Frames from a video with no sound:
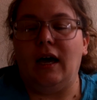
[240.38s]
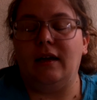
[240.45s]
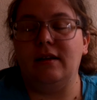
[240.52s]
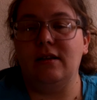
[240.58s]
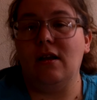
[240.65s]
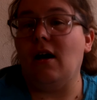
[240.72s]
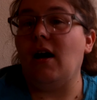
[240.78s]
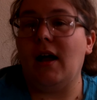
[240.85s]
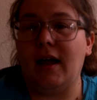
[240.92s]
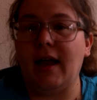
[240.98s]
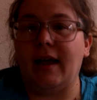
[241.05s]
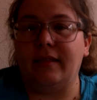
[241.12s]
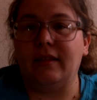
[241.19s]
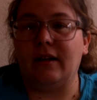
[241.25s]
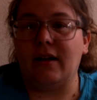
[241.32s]
not
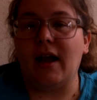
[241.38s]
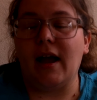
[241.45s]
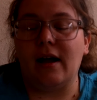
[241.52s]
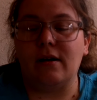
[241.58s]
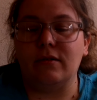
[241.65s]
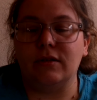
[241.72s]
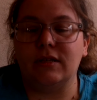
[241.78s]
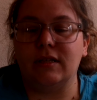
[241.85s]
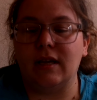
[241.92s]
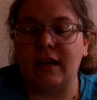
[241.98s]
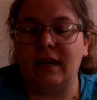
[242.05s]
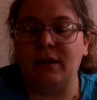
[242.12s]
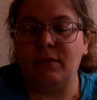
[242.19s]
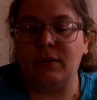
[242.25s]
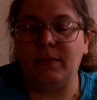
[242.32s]
at their house.
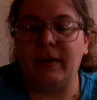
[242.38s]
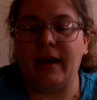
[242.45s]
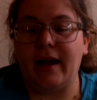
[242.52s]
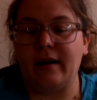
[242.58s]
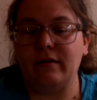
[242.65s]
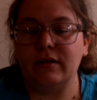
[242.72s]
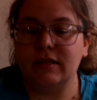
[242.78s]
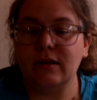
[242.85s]
He would be out